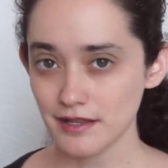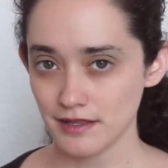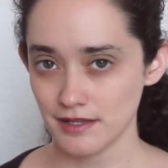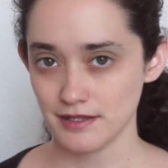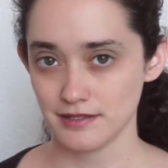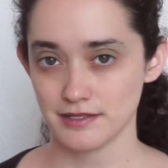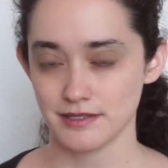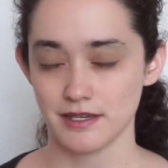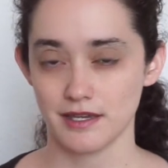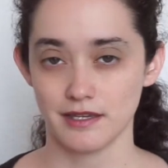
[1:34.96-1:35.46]
of
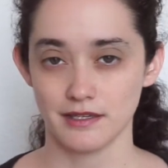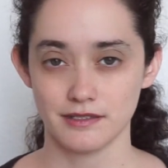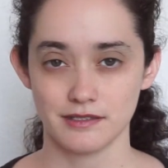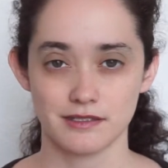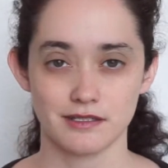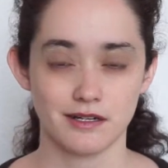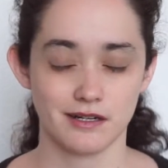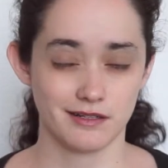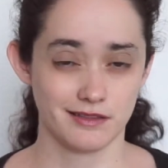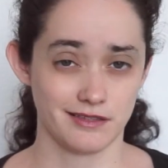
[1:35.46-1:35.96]
these
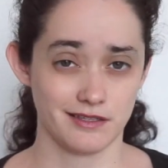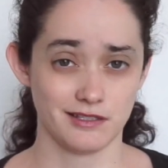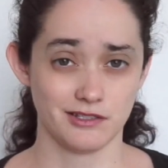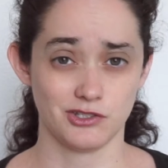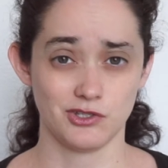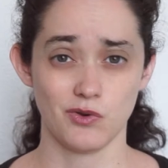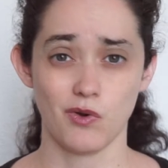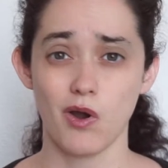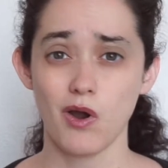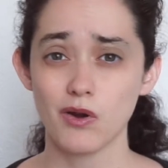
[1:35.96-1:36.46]
things are
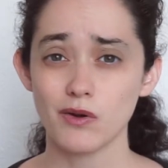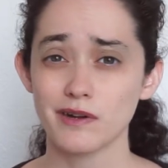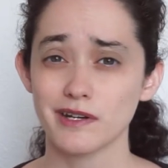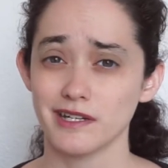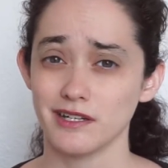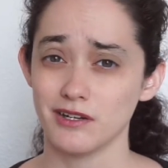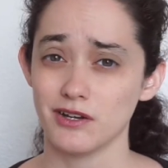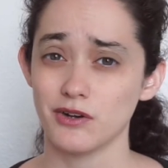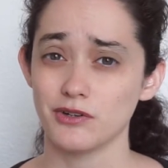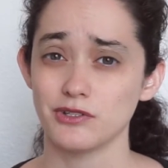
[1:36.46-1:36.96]
things you
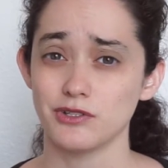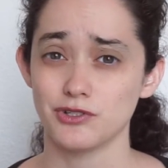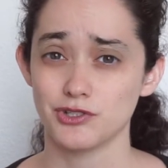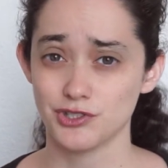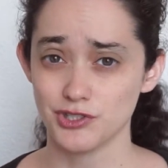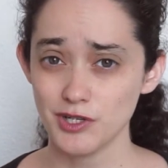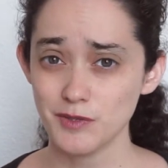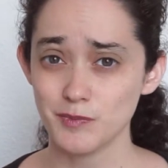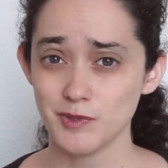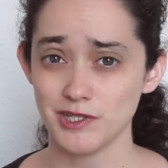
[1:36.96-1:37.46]
already know you
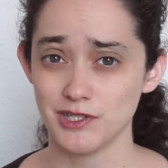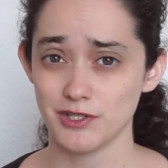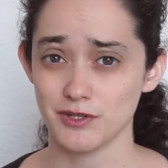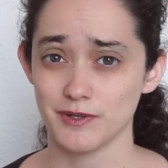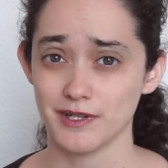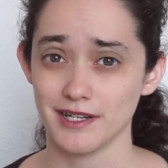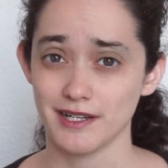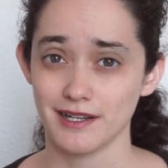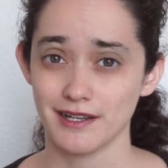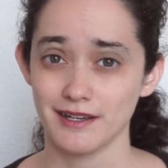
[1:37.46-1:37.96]
should be
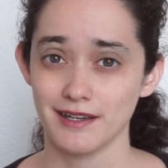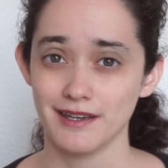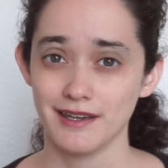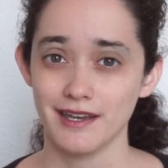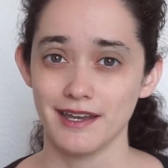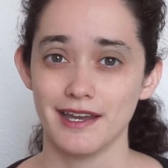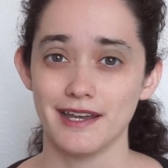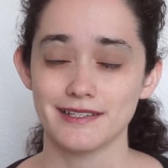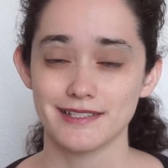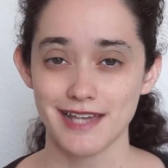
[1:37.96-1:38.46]
doing.
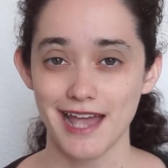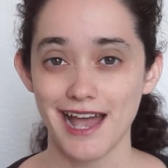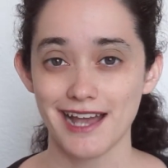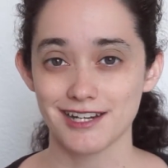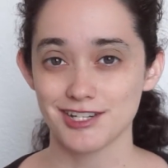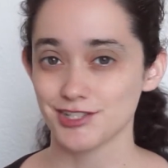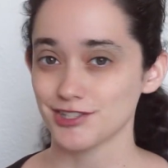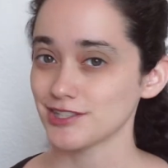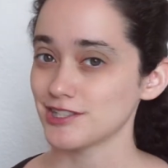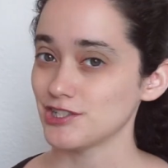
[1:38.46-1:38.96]
It's
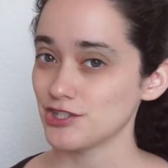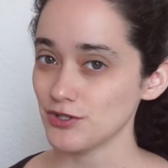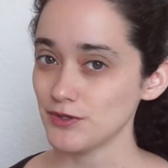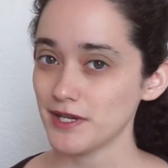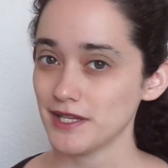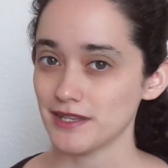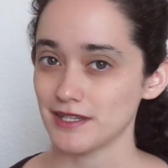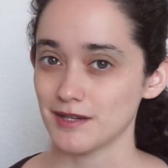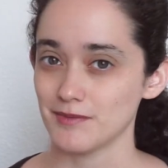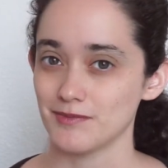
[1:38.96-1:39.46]
actually
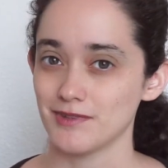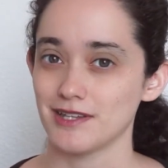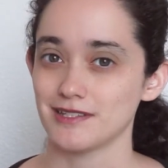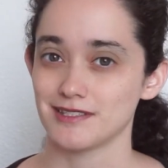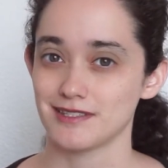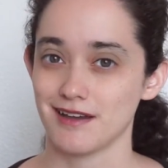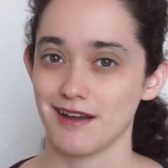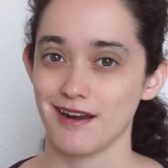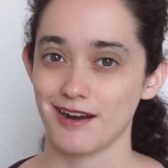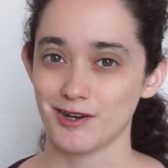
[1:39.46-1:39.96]
doing them
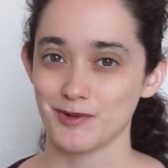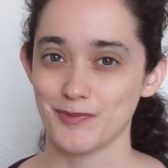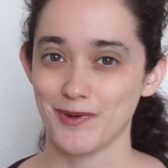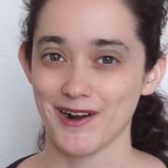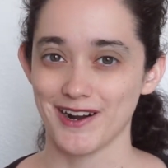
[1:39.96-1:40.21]
that's the hard